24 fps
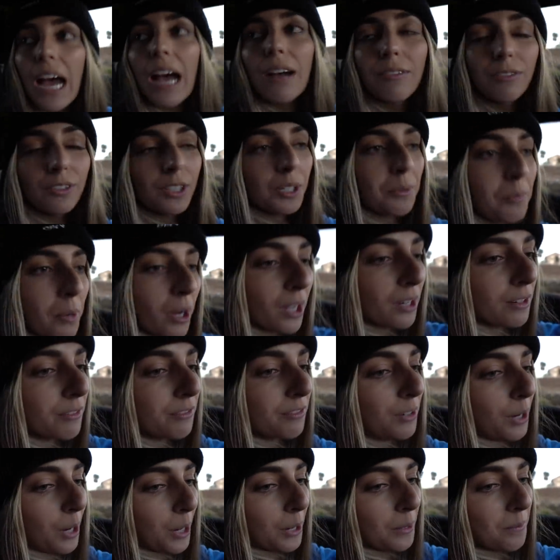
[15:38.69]
heavily
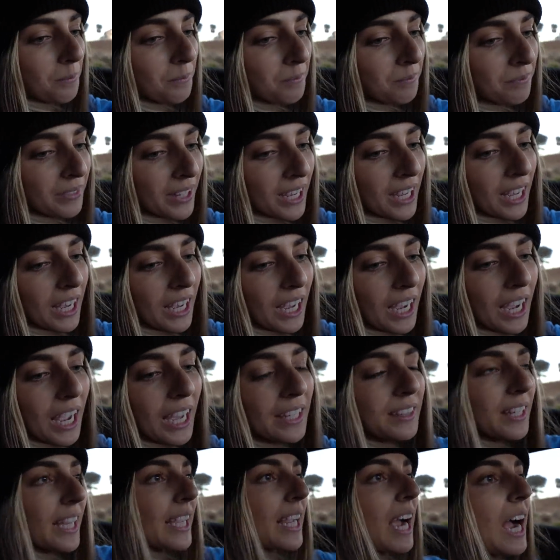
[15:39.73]
modified. pretty modified.
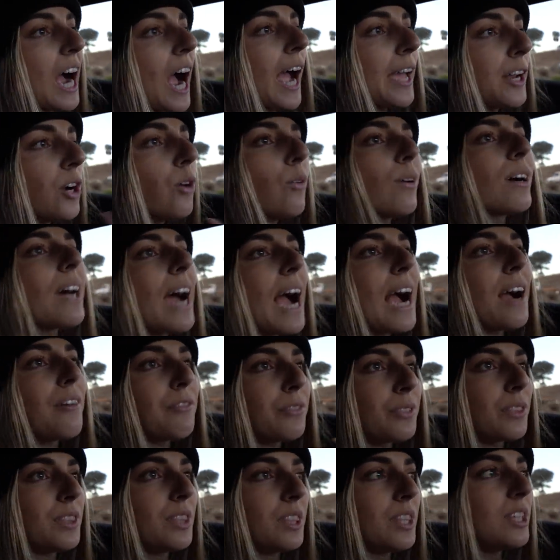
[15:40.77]
And like, I don't
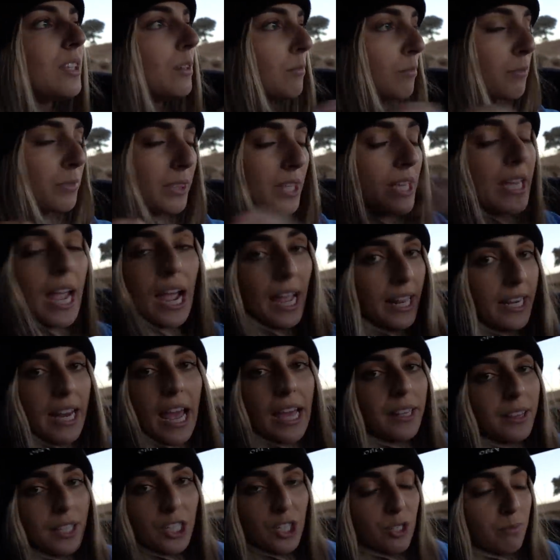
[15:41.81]
have the an
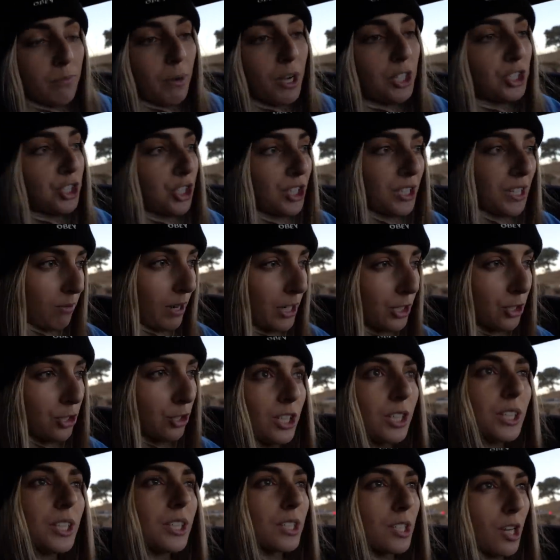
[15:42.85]
endless budget. I
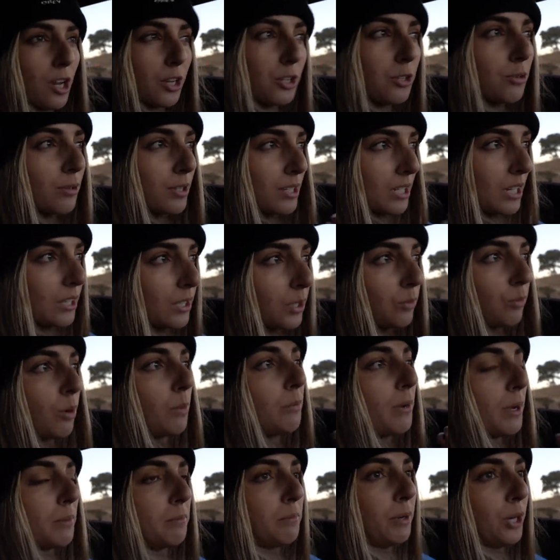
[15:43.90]
couldn't tell you exactly what
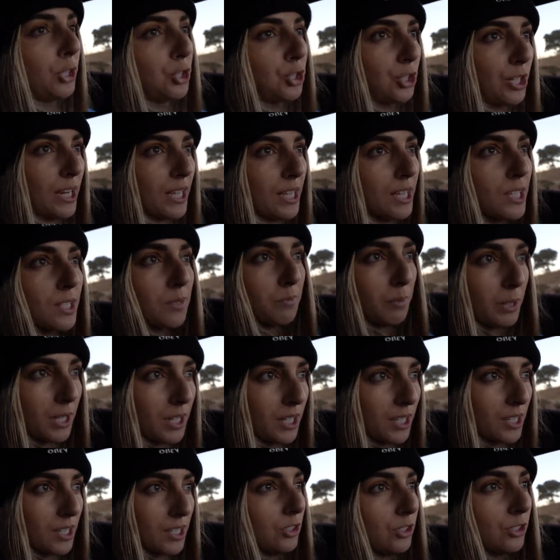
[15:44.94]
my budget is
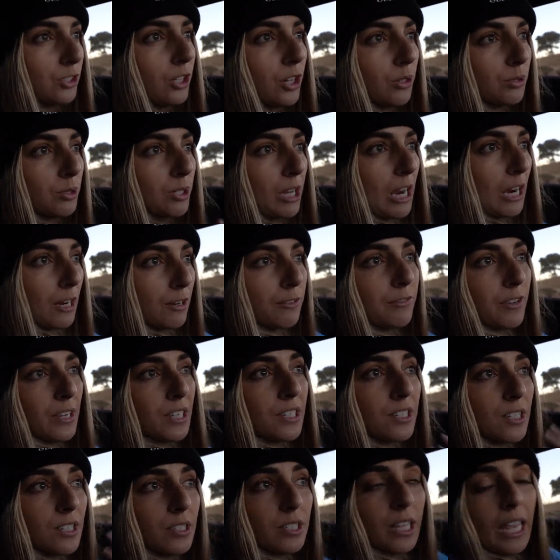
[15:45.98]
because you know
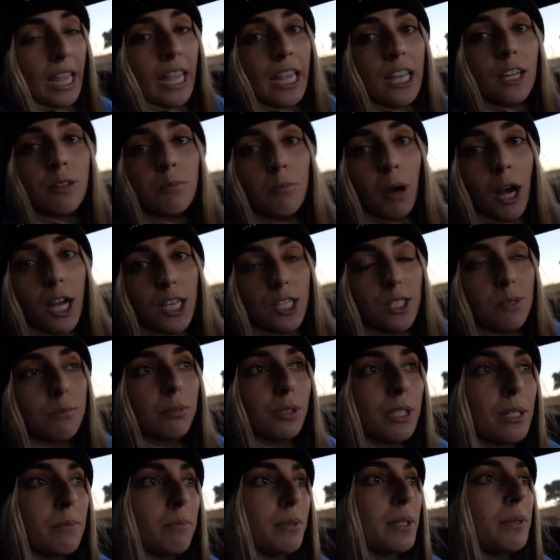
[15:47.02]
sacrifices can
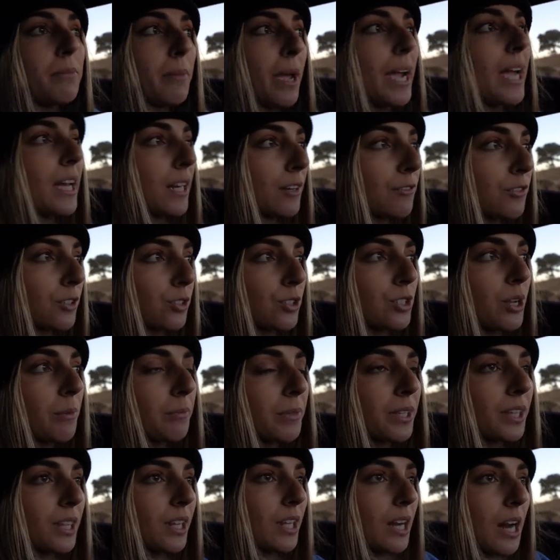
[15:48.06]
possibly be made if there's
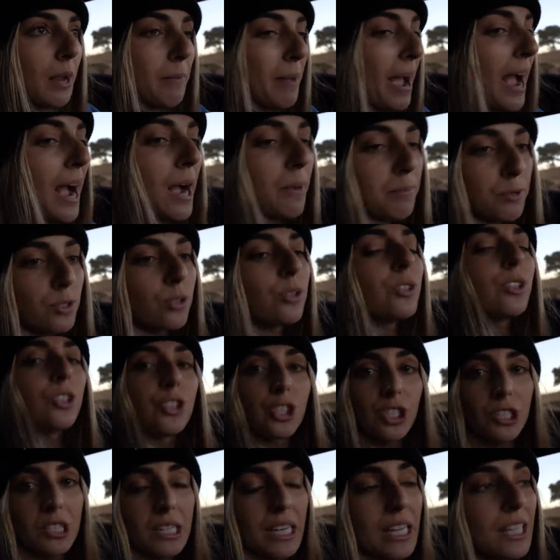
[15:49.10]
something that I'm absolutely
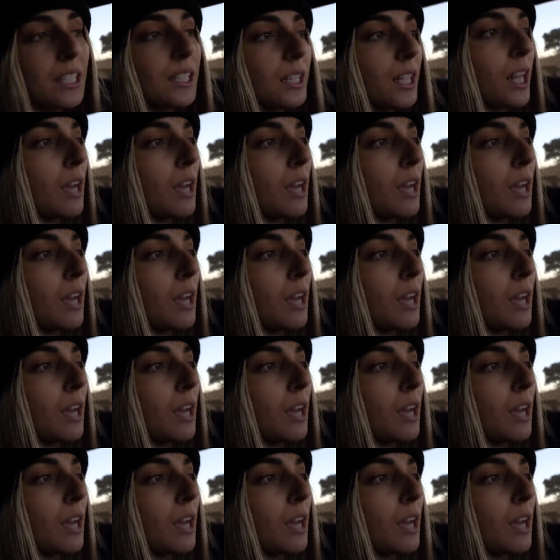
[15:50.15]
just in